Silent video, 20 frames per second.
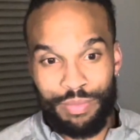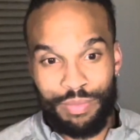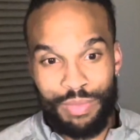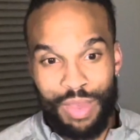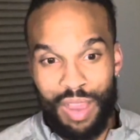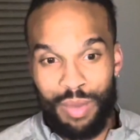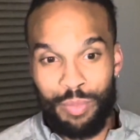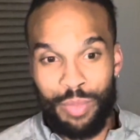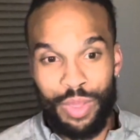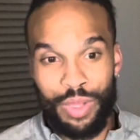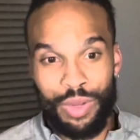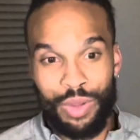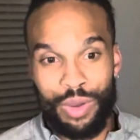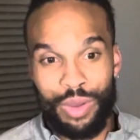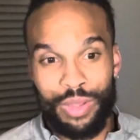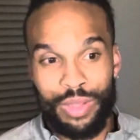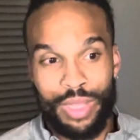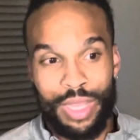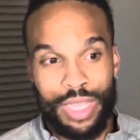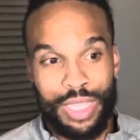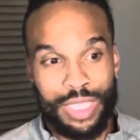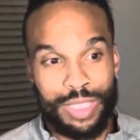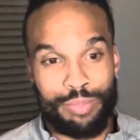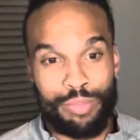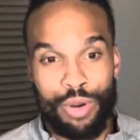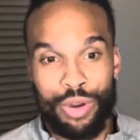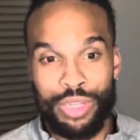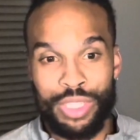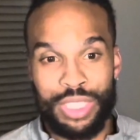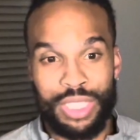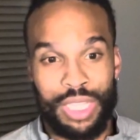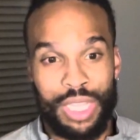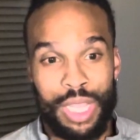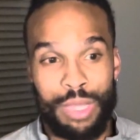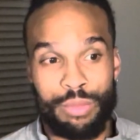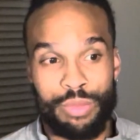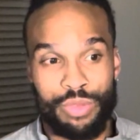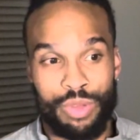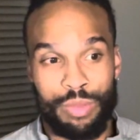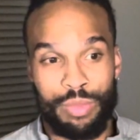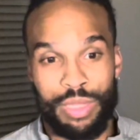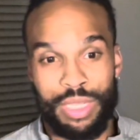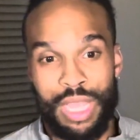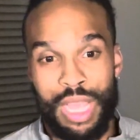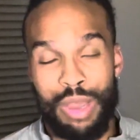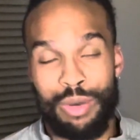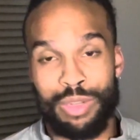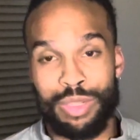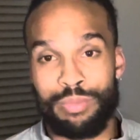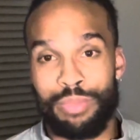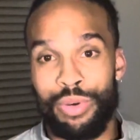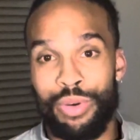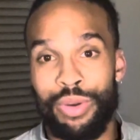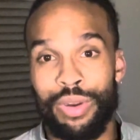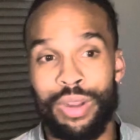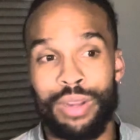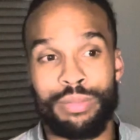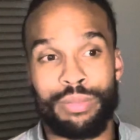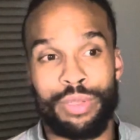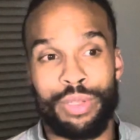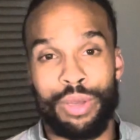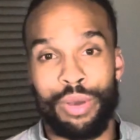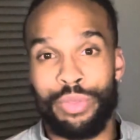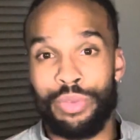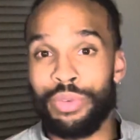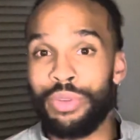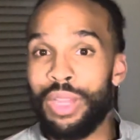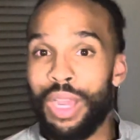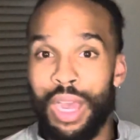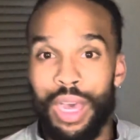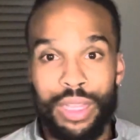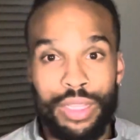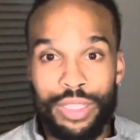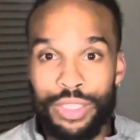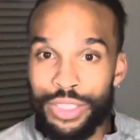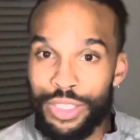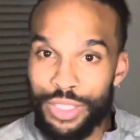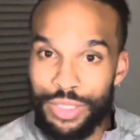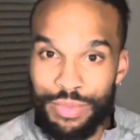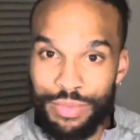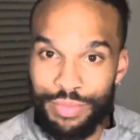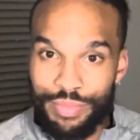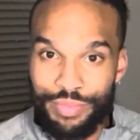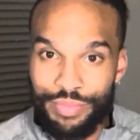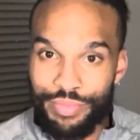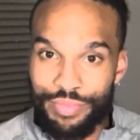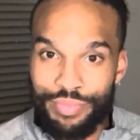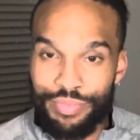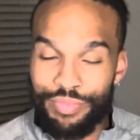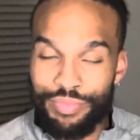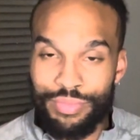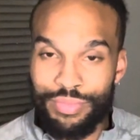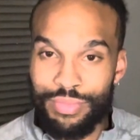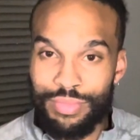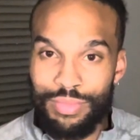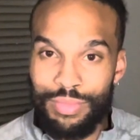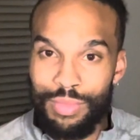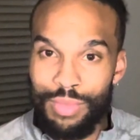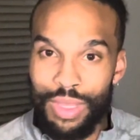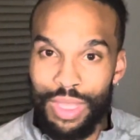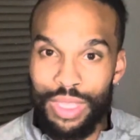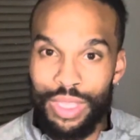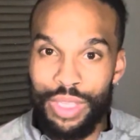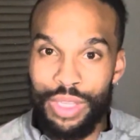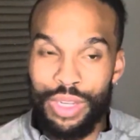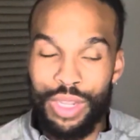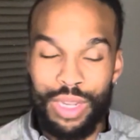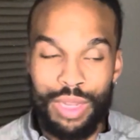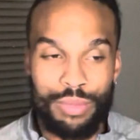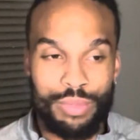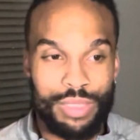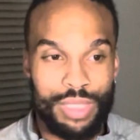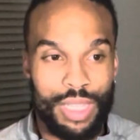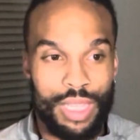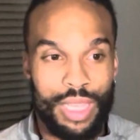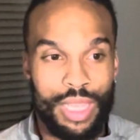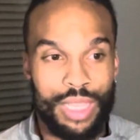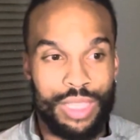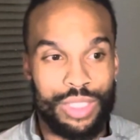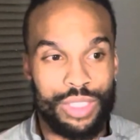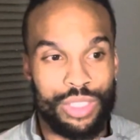I've been on like sports teams from the day I was born, through college. You know what I'm saying?